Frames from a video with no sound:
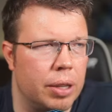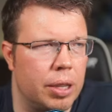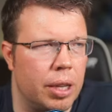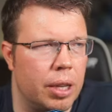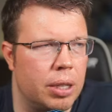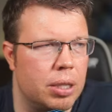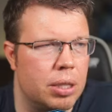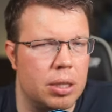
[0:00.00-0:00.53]

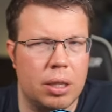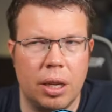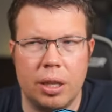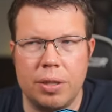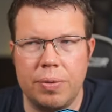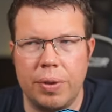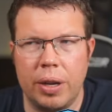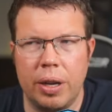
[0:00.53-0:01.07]

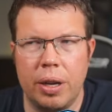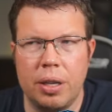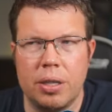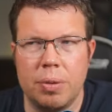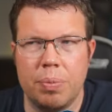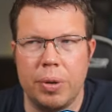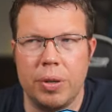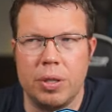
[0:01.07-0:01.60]
That's fine, I
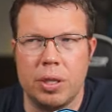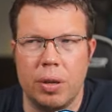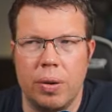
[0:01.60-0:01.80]
suppose.